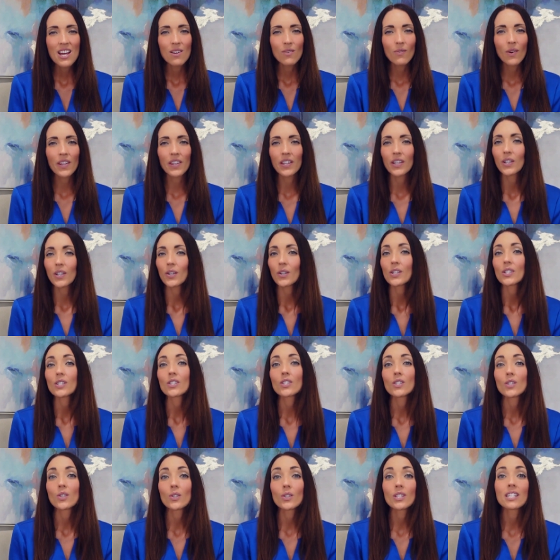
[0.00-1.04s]
Whether you're a
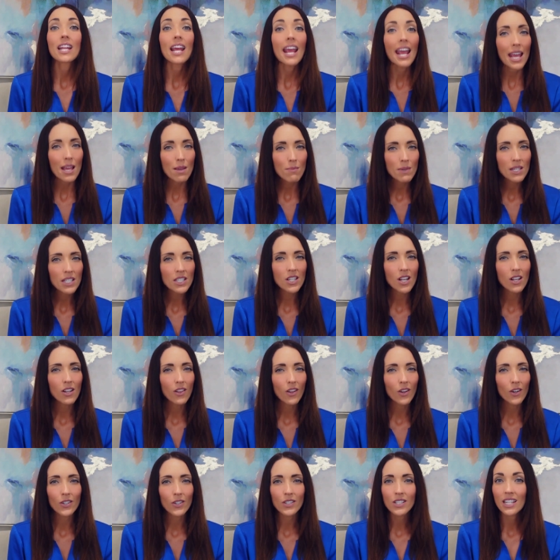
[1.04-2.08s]
student aiming to
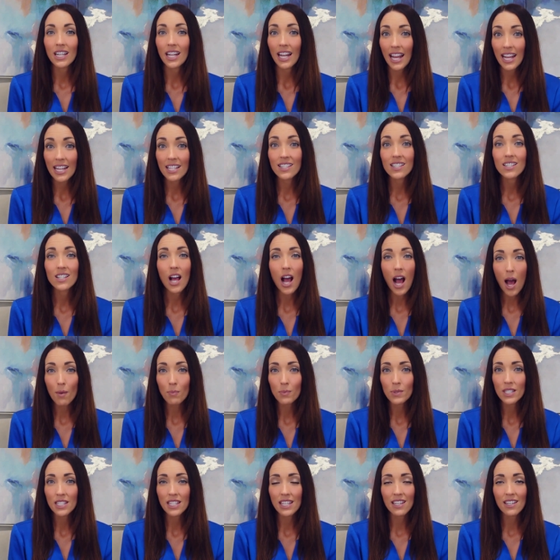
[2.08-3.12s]
learn today's
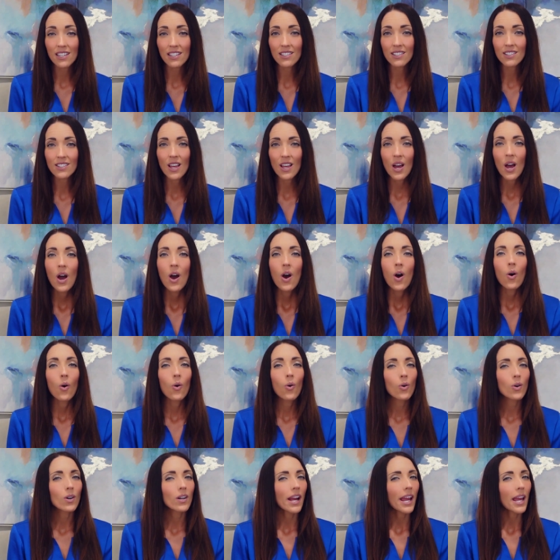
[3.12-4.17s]
top skills
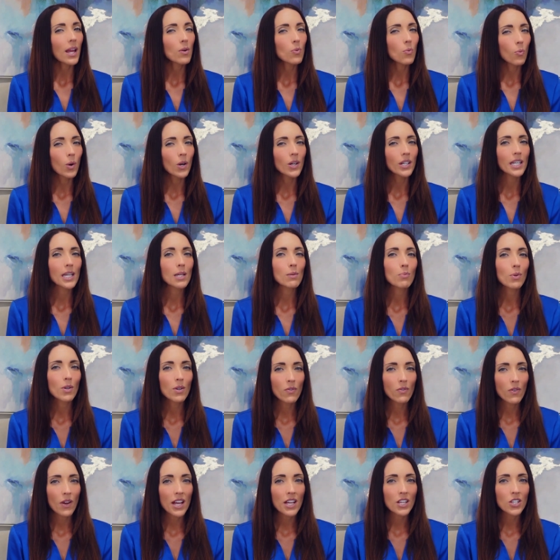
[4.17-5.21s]
or a working
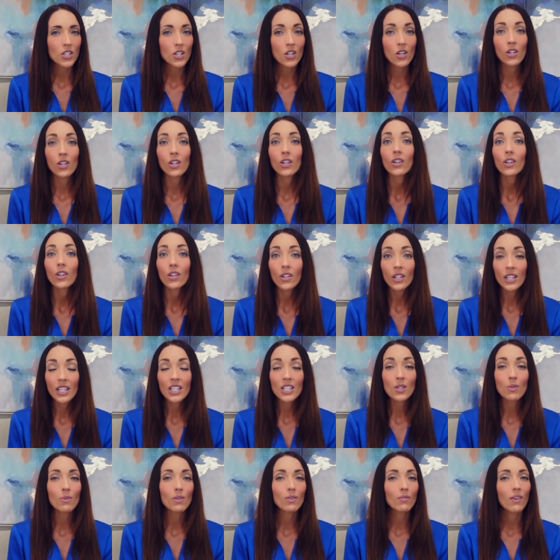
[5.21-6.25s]
professional looking
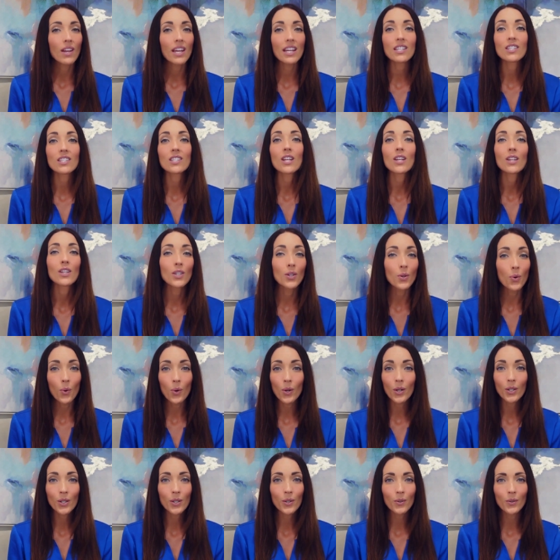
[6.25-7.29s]
to advance
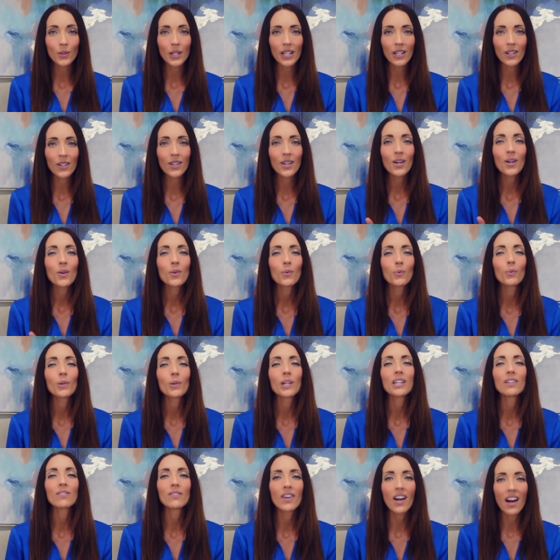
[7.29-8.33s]
your career,
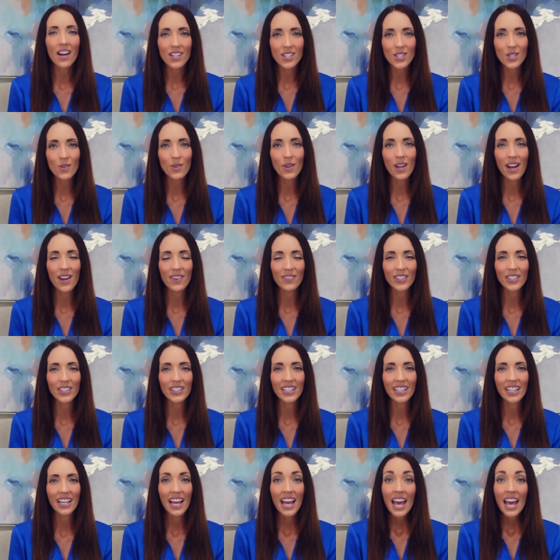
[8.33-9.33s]
we've got you covered.